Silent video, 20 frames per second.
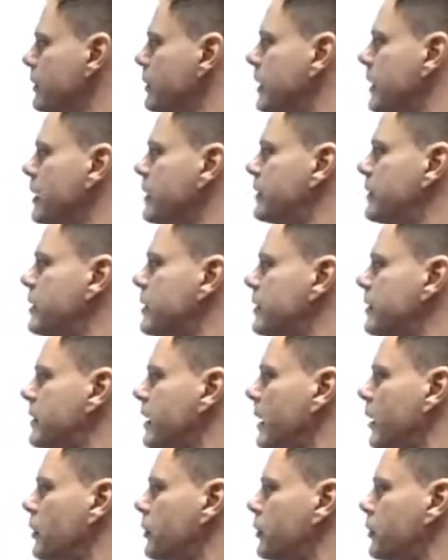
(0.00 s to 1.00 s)
There's these
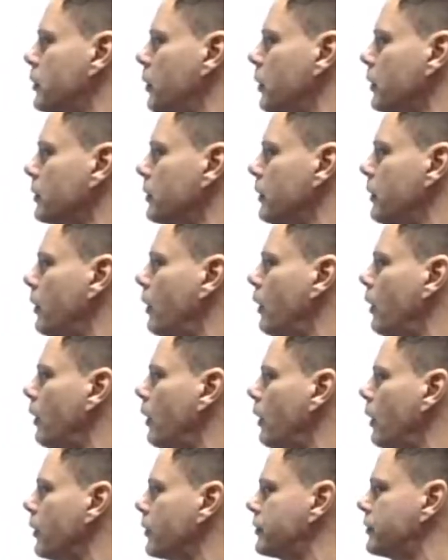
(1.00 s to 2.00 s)
cells called
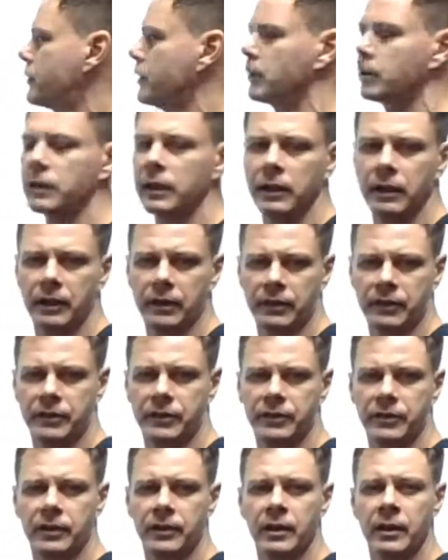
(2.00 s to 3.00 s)

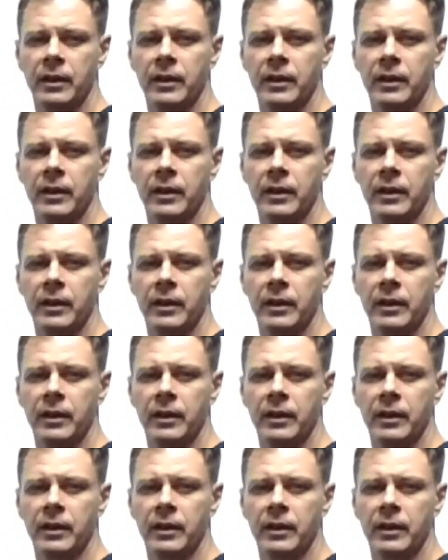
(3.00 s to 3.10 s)
osteoclasts.